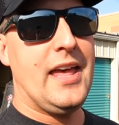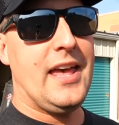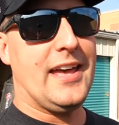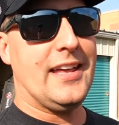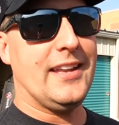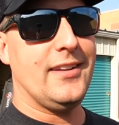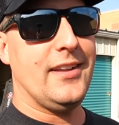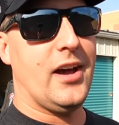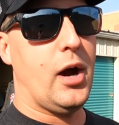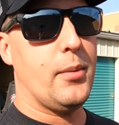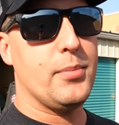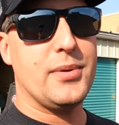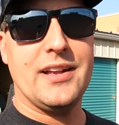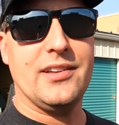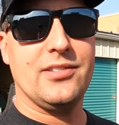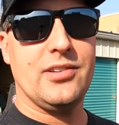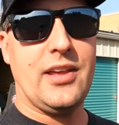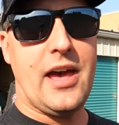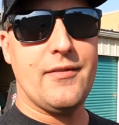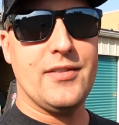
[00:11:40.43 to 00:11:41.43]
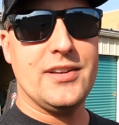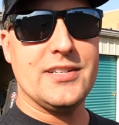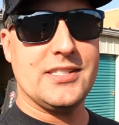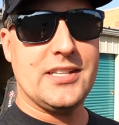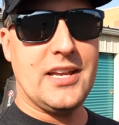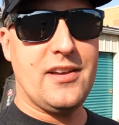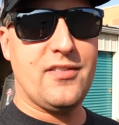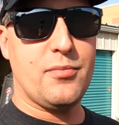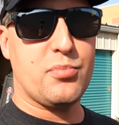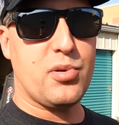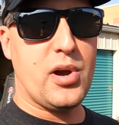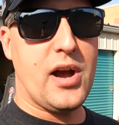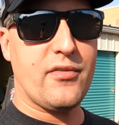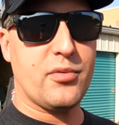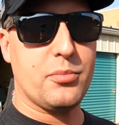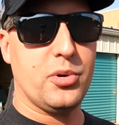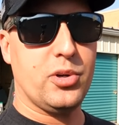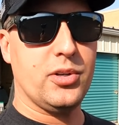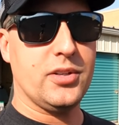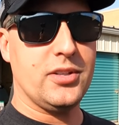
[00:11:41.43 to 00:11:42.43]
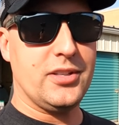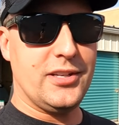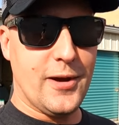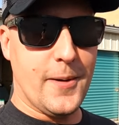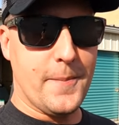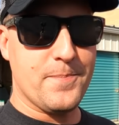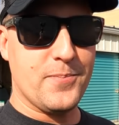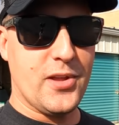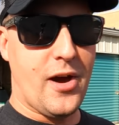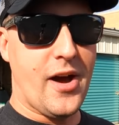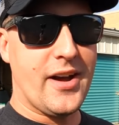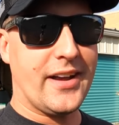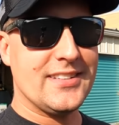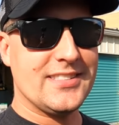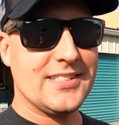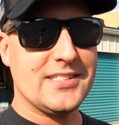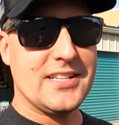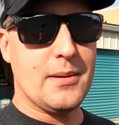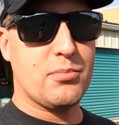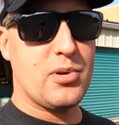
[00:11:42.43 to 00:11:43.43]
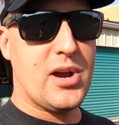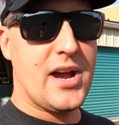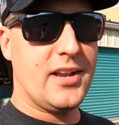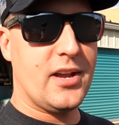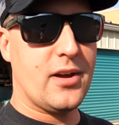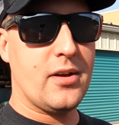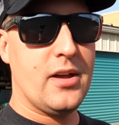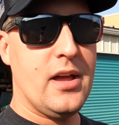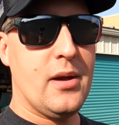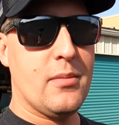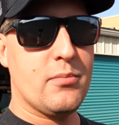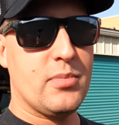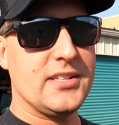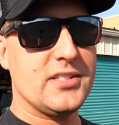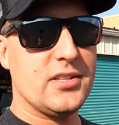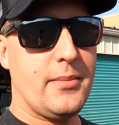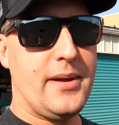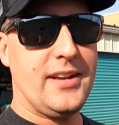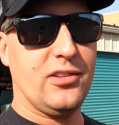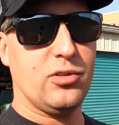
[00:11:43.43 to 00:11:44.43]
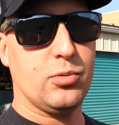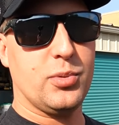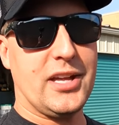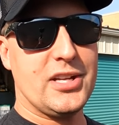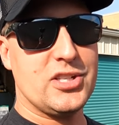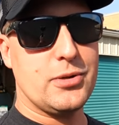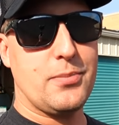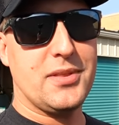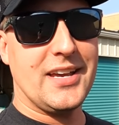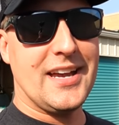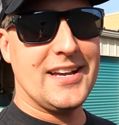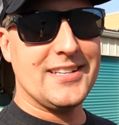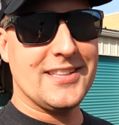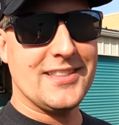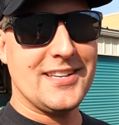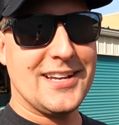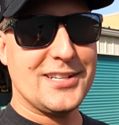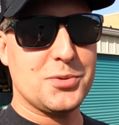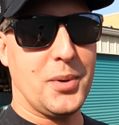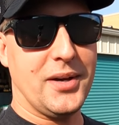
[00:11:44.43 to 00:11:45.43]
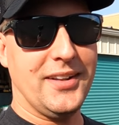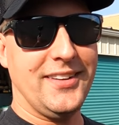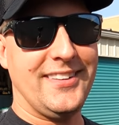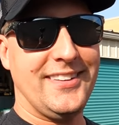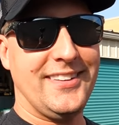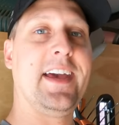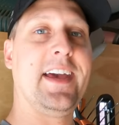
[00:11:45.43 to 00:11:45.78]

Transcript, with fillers: And hope you guys have a safe, profitable year. All right, guys, that's it. Brian here, Brian's Lawn Maintenance. We'll catch up with you guys on the next one.